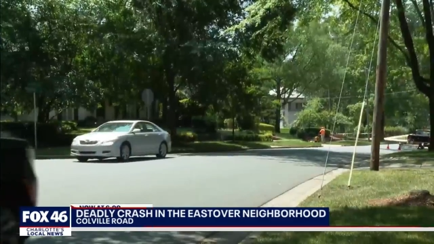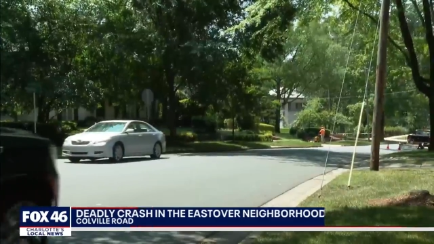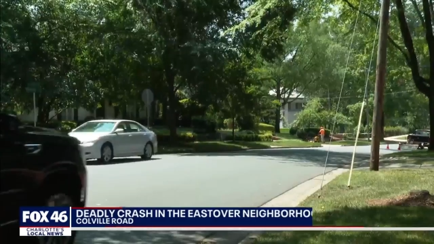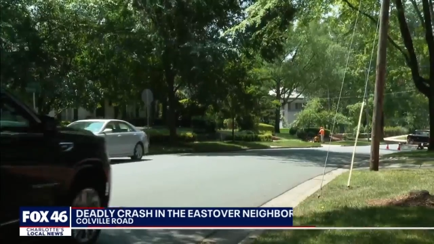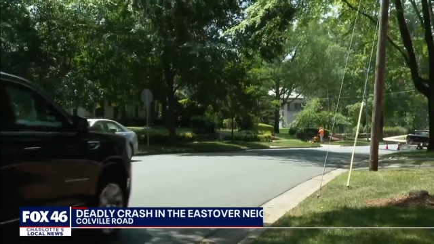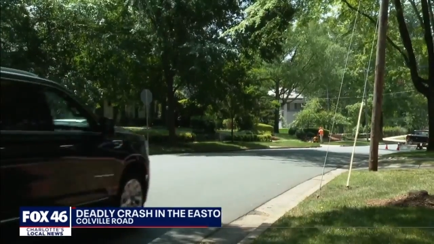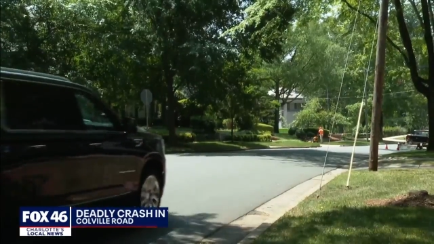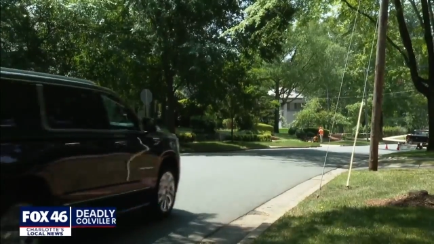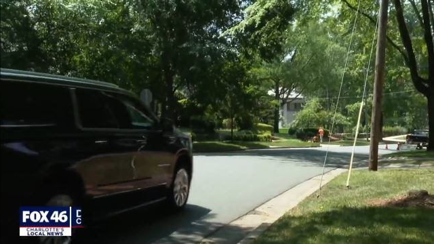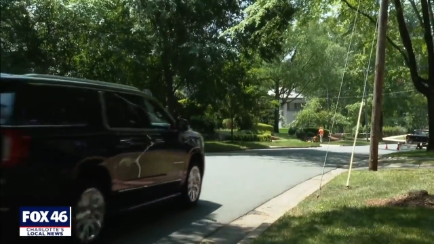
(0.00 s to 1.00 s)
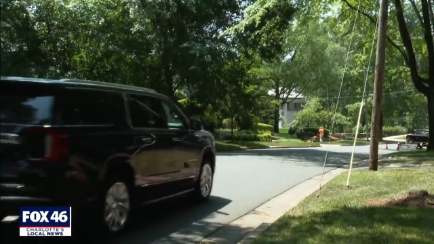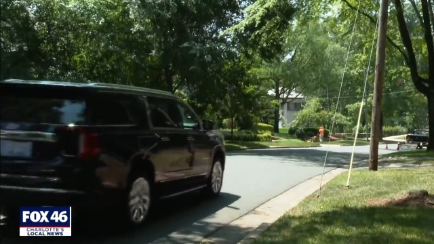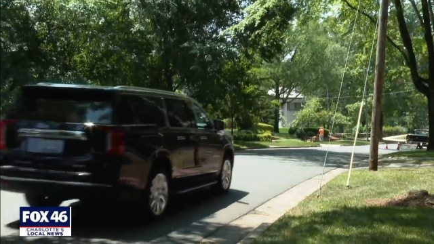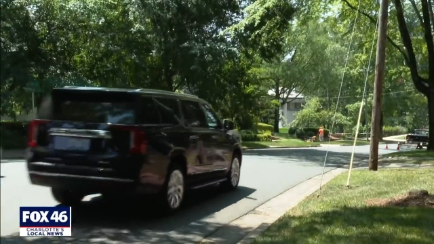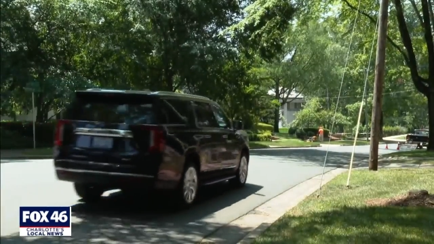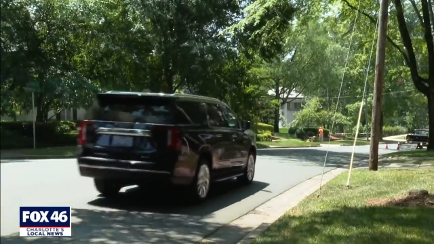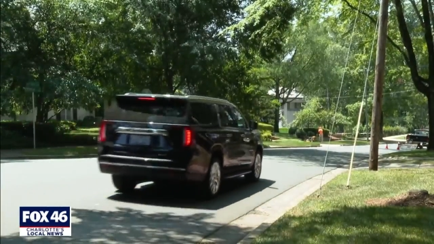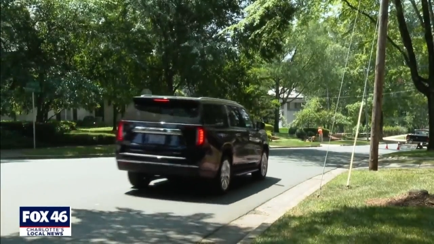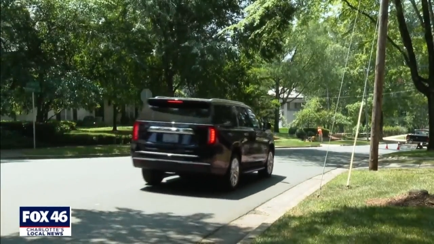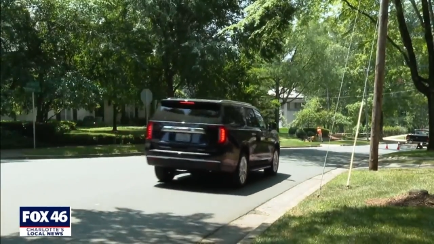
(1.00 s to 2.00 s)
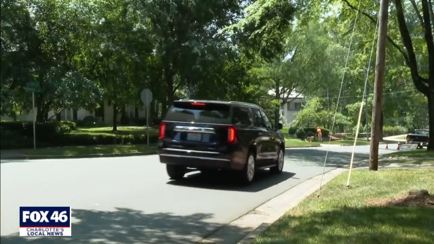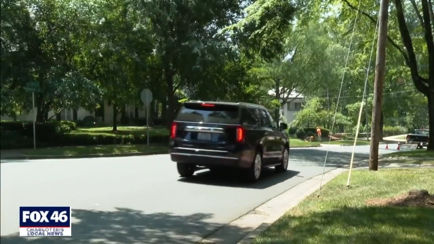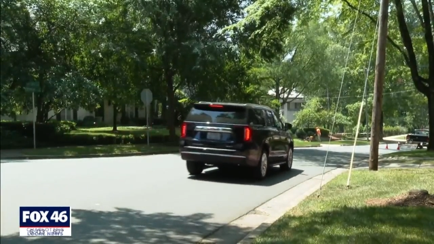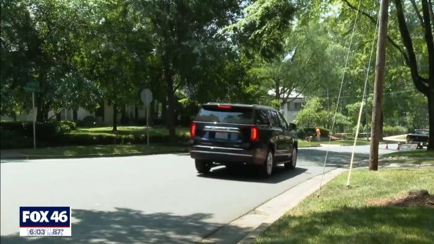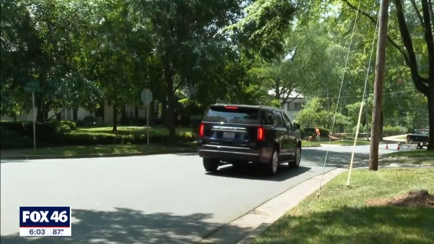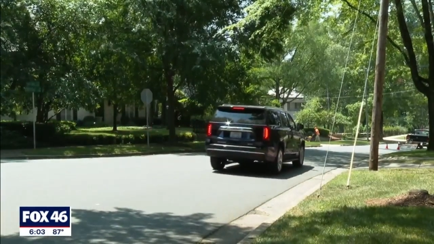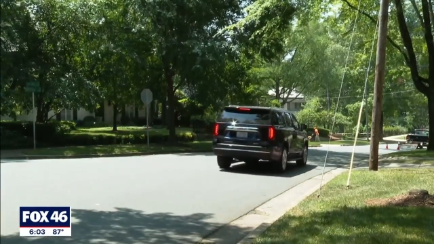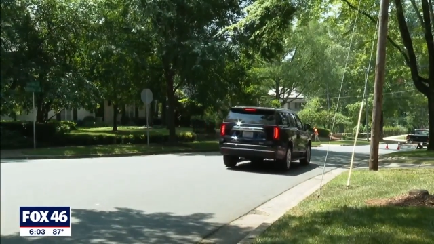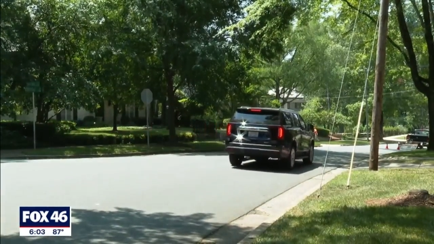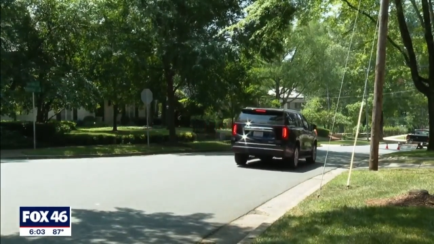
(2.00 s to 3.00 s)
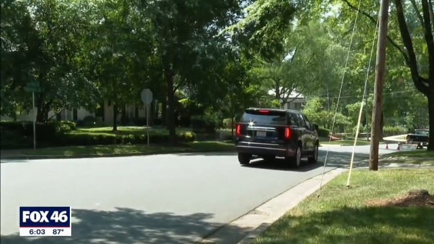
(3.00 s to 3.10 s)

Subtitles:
Nobody's mouth can be seen.